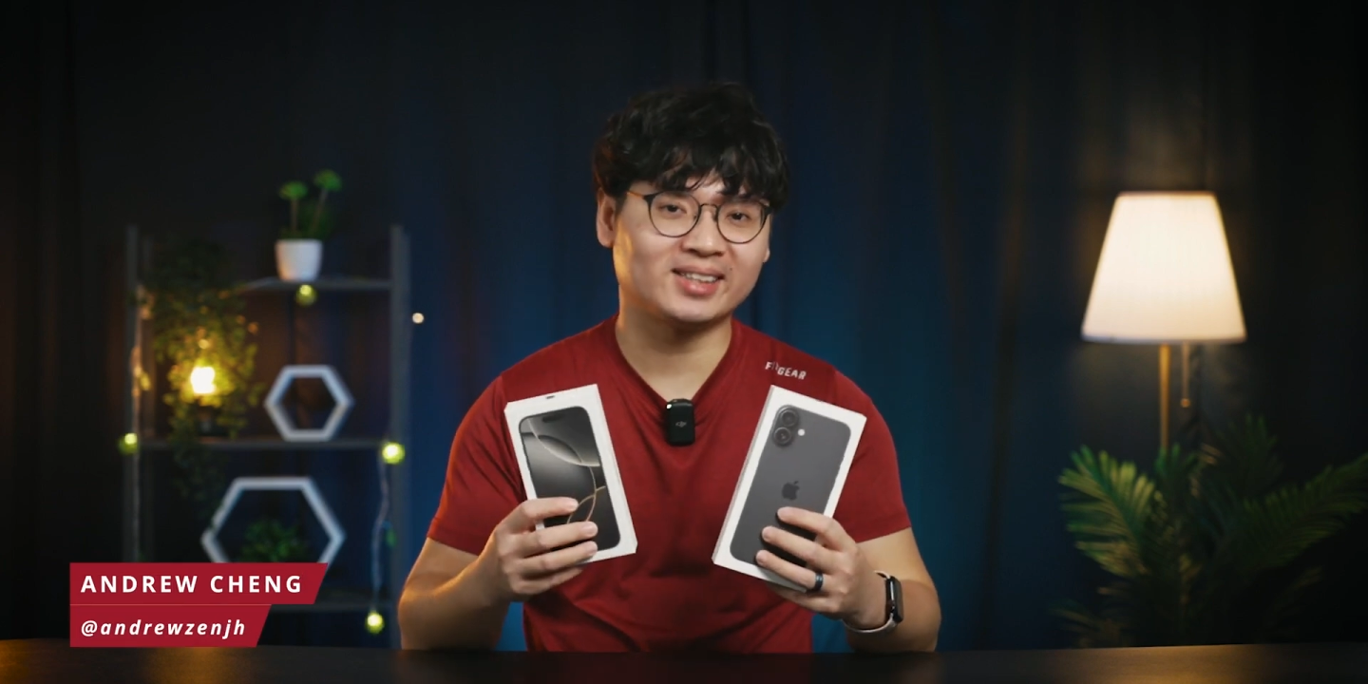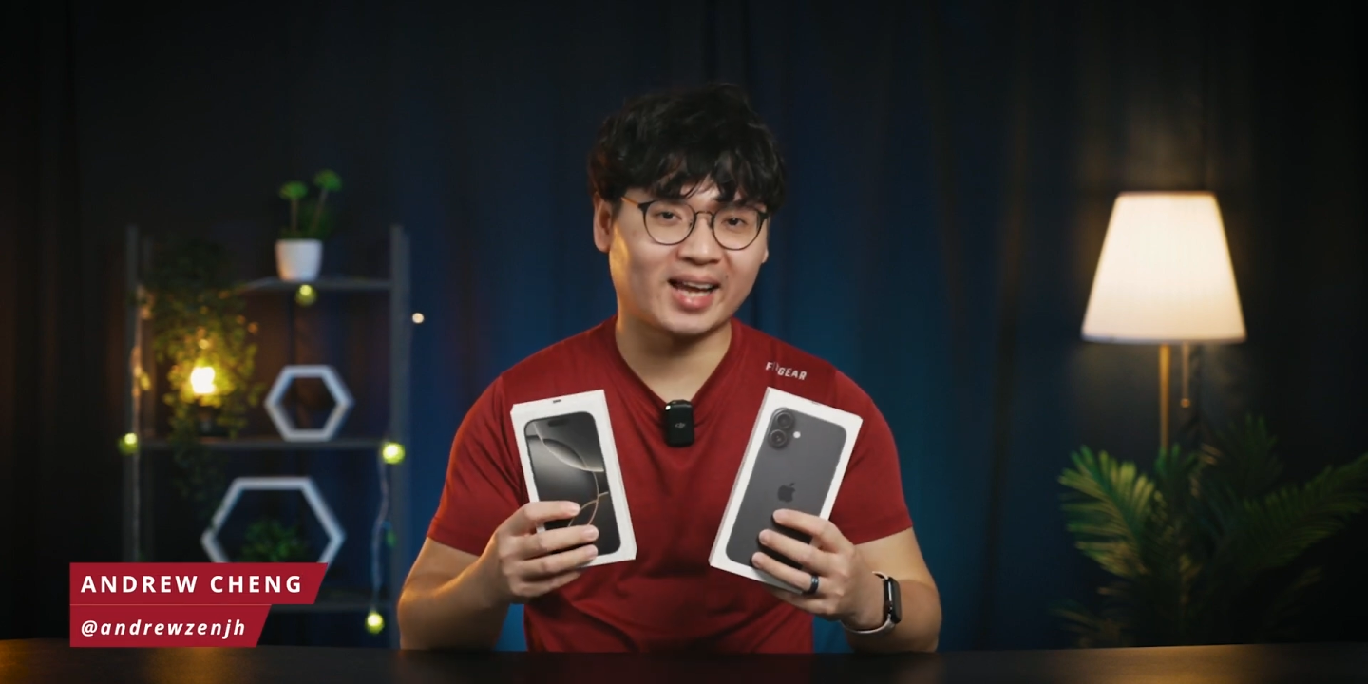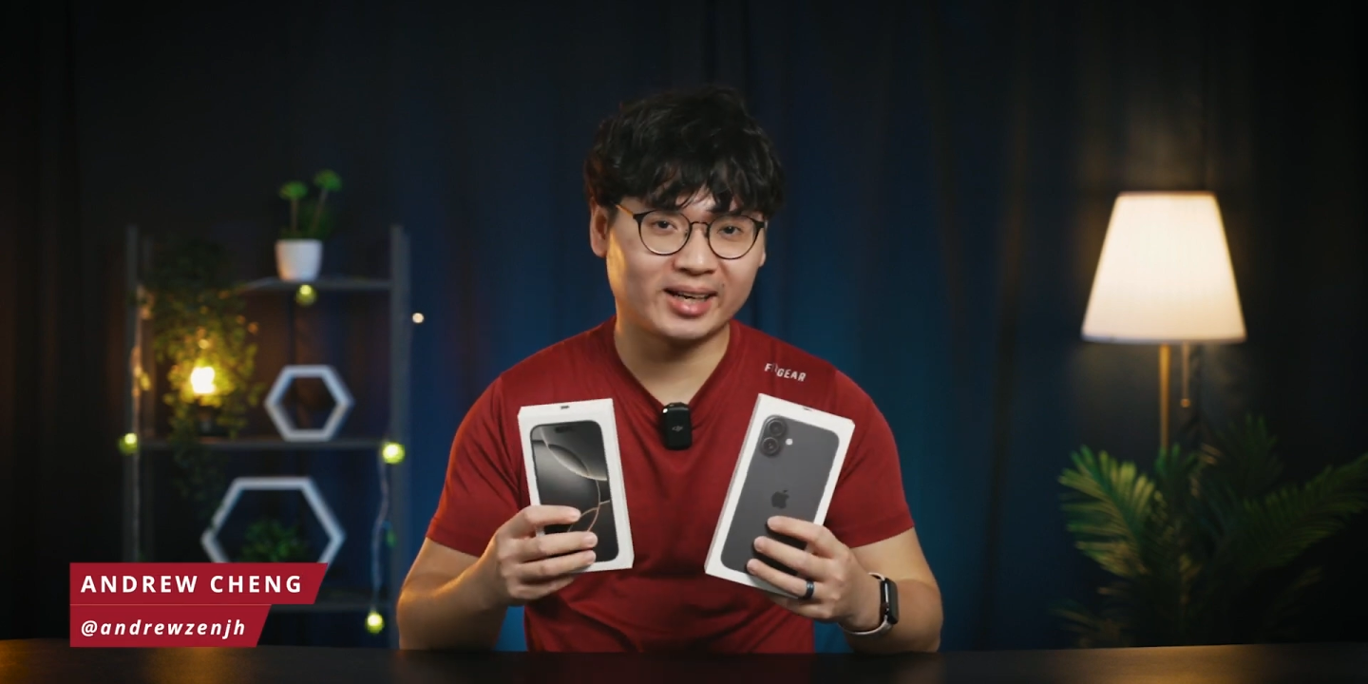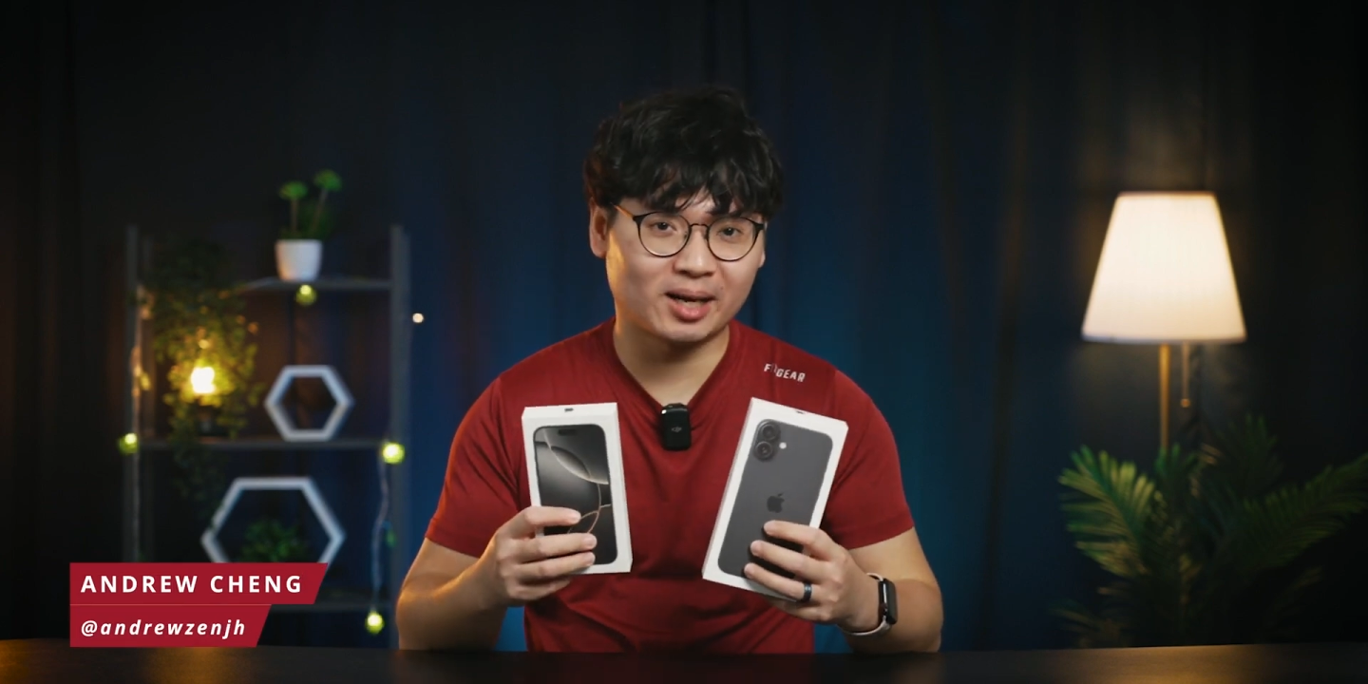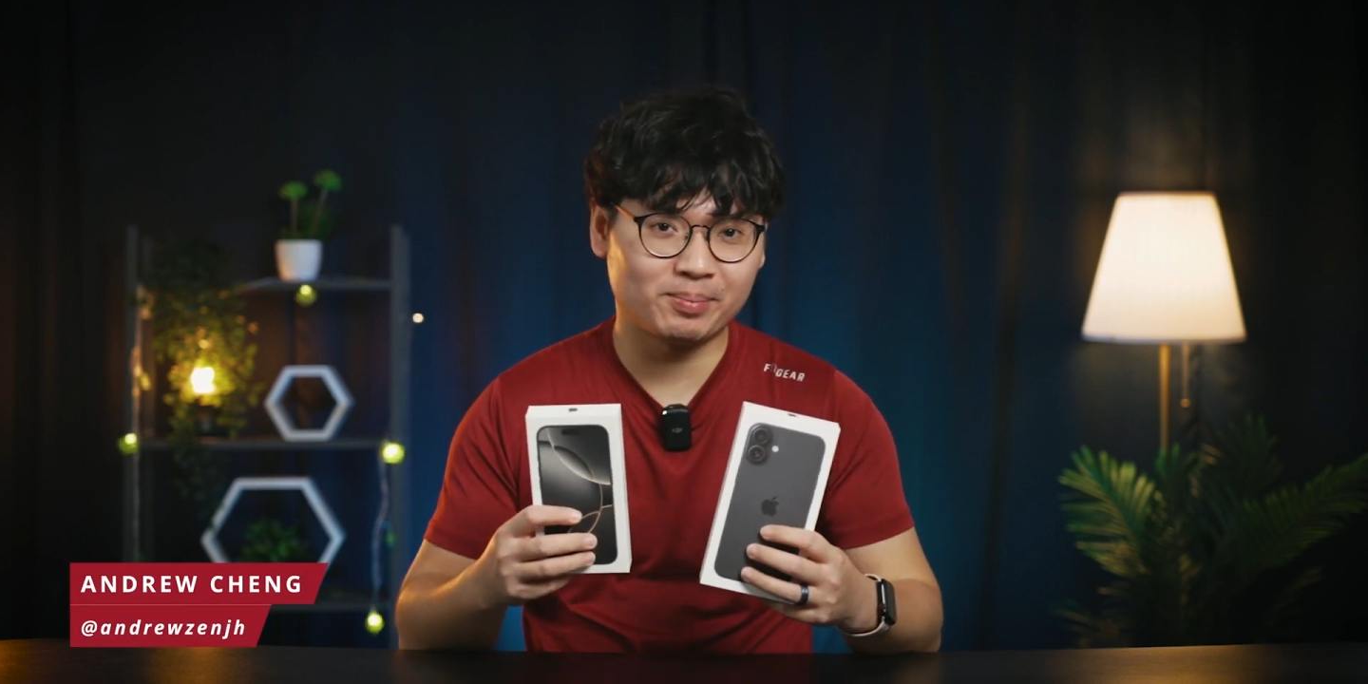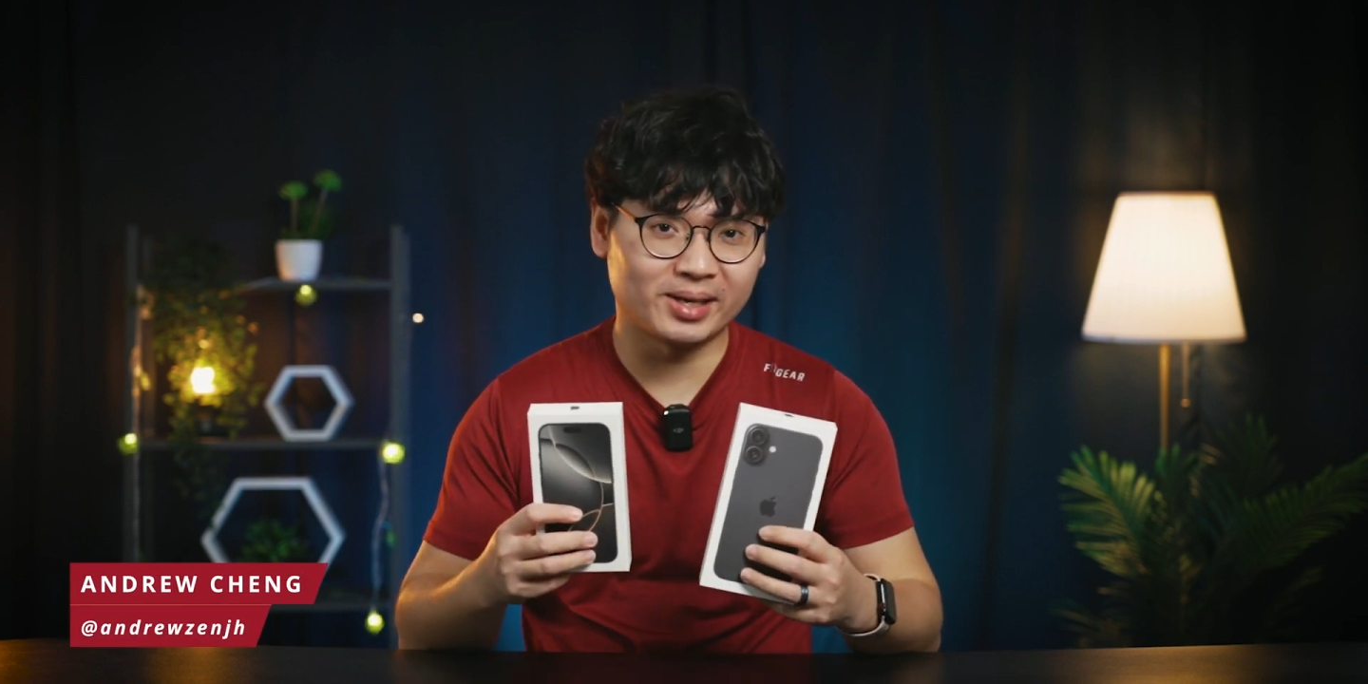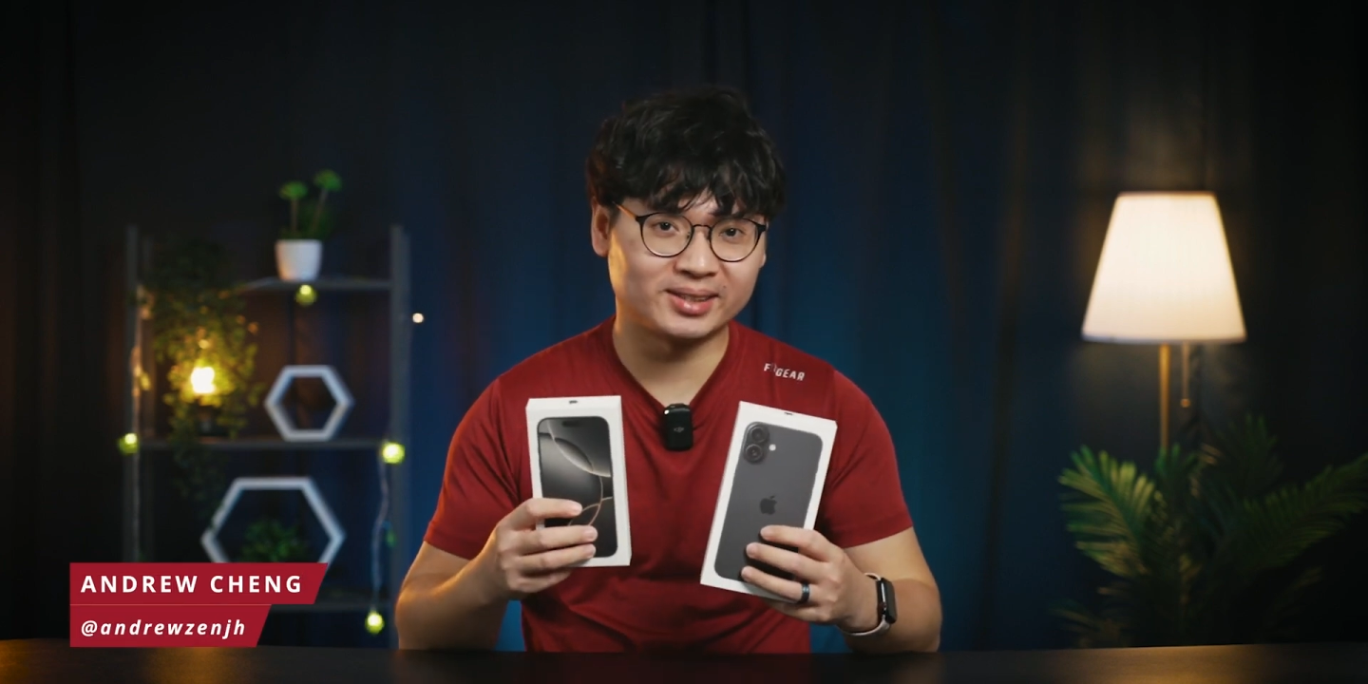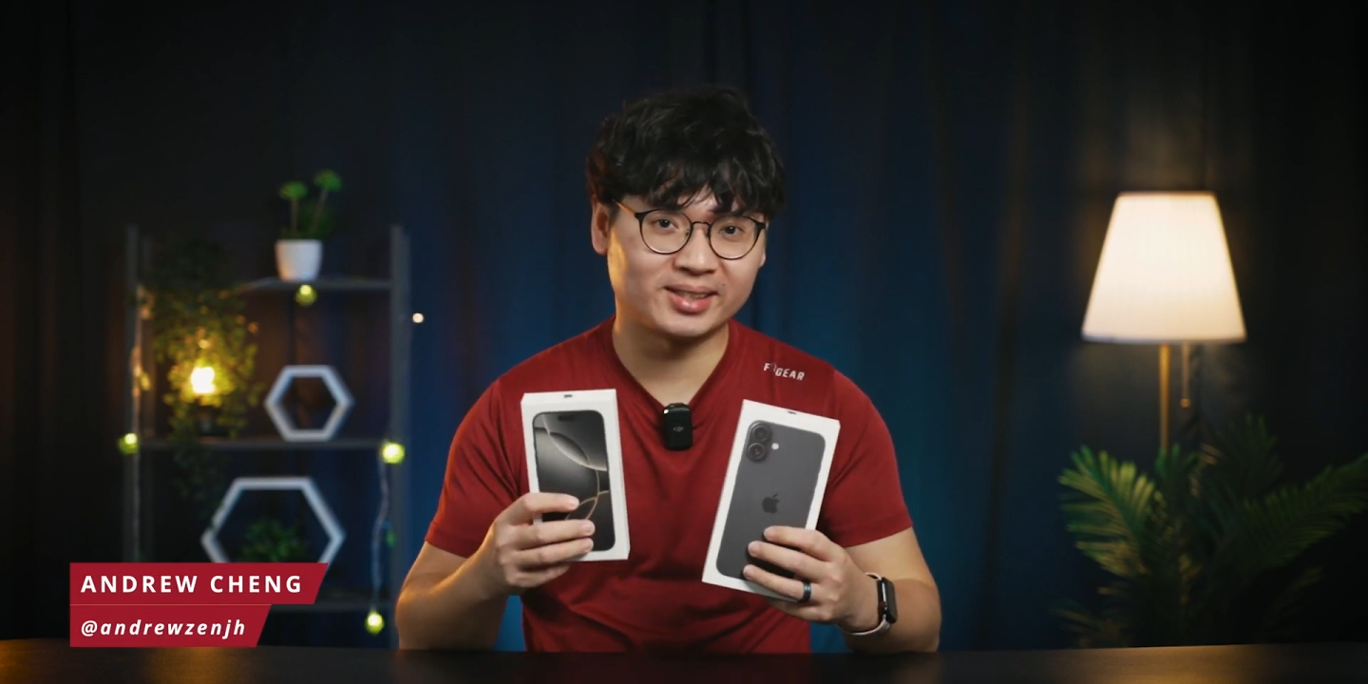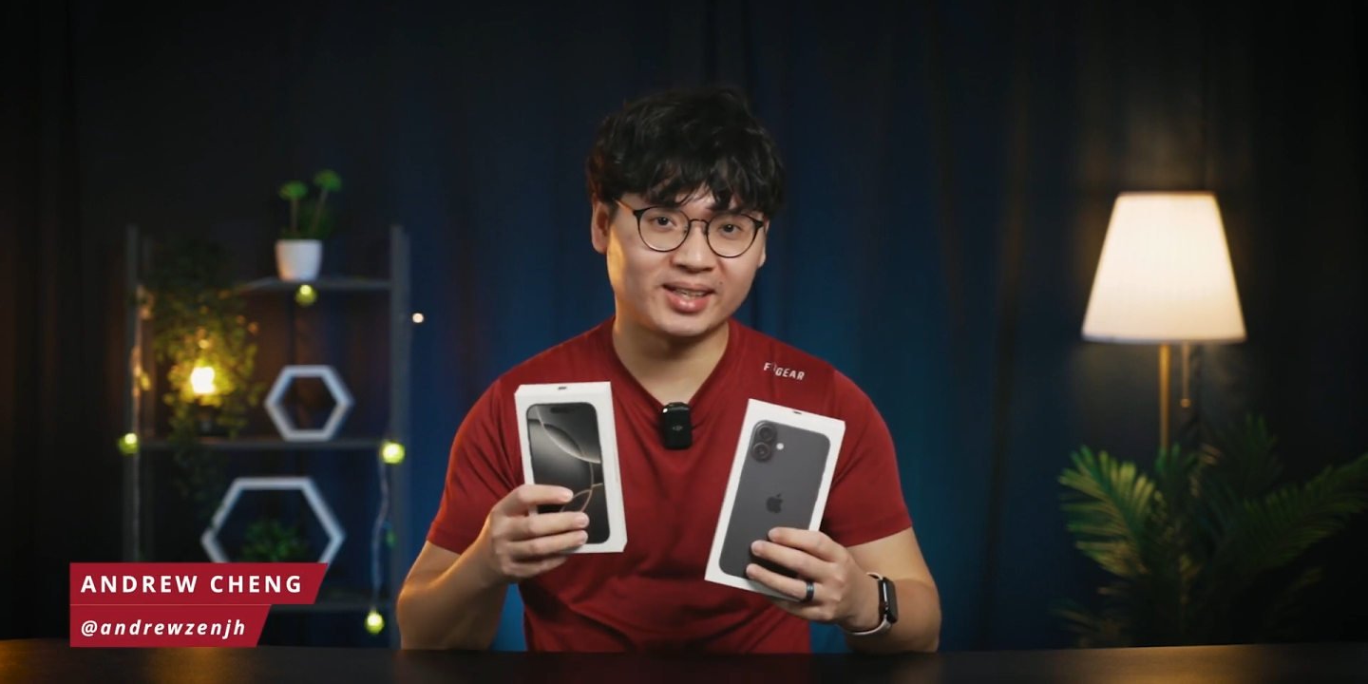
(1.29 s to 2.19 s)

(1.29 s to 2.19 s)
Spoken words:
lineup is